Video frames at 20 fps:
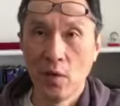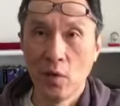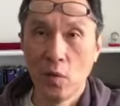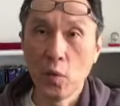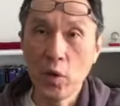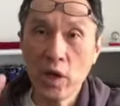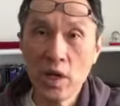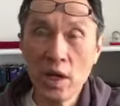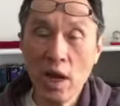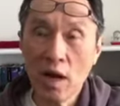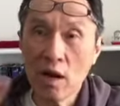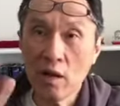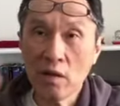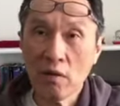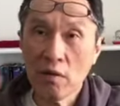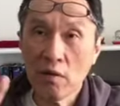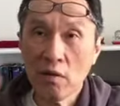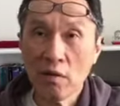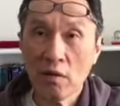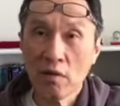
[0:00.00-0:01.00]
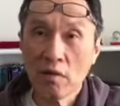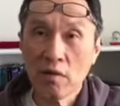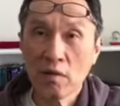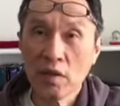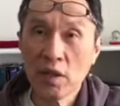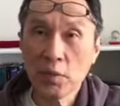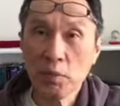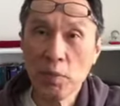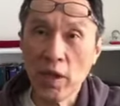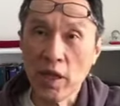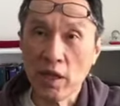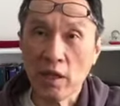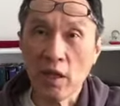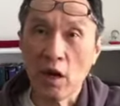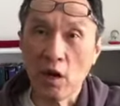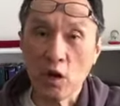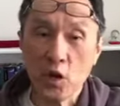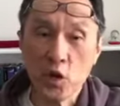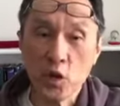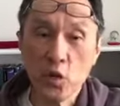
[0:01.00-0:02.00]
without speed
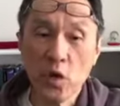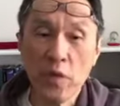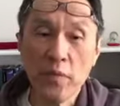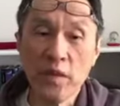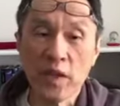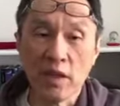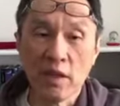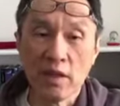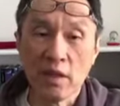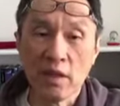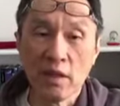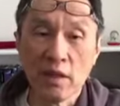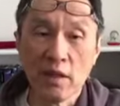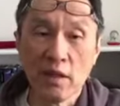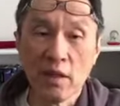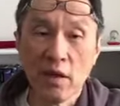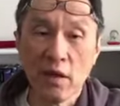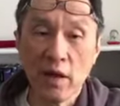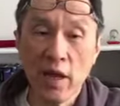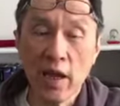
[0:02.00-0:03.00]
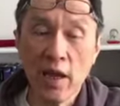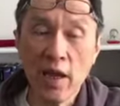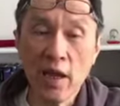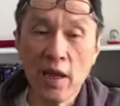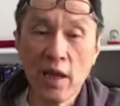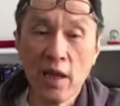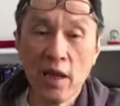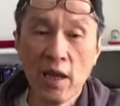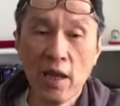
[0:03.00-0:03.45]
or swiftness. Okay,